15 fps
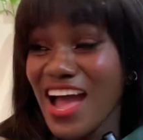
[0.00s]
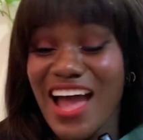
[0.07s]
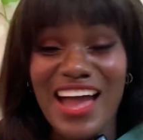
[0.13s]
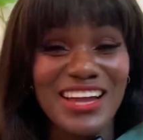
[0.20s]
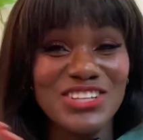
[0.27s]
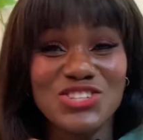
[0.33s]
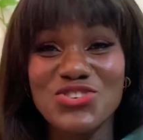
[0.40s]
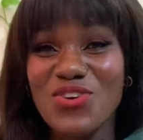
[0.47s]

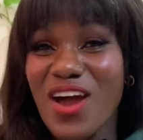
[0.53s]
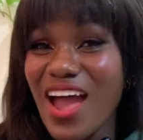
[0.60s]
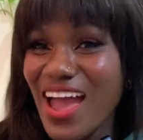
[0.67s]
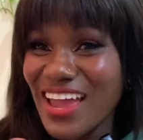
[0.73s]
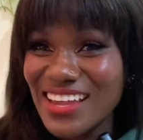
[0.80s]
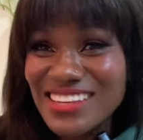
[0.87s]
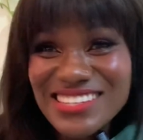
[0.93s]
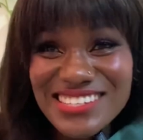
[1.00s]
I
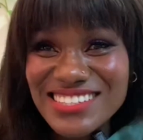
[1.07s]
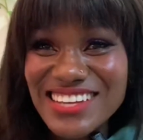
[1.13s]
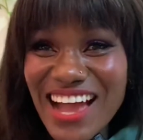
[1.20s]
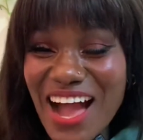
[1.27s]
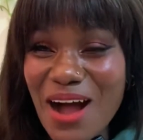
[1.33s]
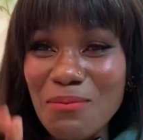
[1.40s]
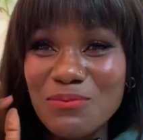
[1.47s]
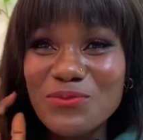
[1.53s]
tried.
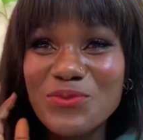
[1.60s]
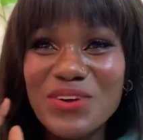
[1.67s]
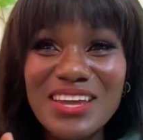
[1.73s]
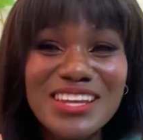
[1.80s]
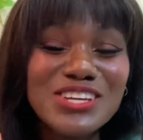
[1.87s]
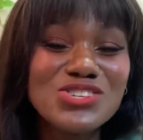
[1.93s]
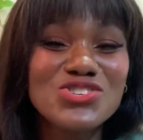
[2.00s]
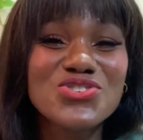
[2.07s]
I'm
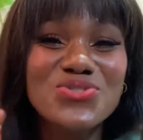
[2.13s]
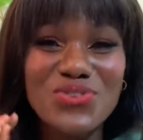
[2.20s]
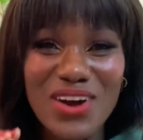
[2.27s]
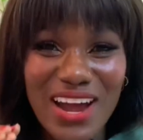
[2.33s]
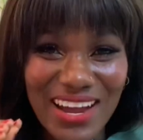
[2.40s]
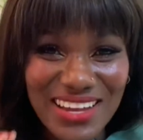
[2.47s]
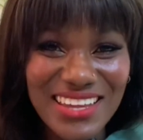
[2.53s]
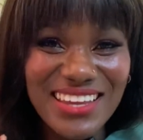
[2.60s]
really
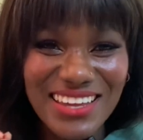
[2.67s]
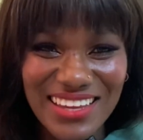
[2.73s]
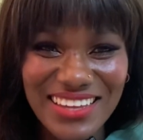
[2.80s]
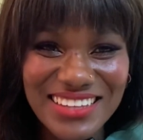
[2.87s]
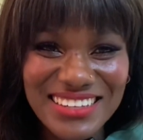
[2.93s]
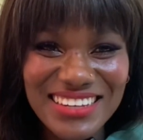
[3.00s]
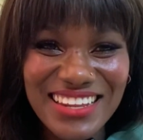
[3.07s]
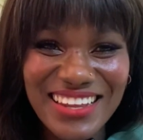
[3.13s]

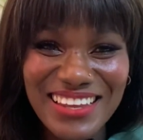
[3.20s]
trying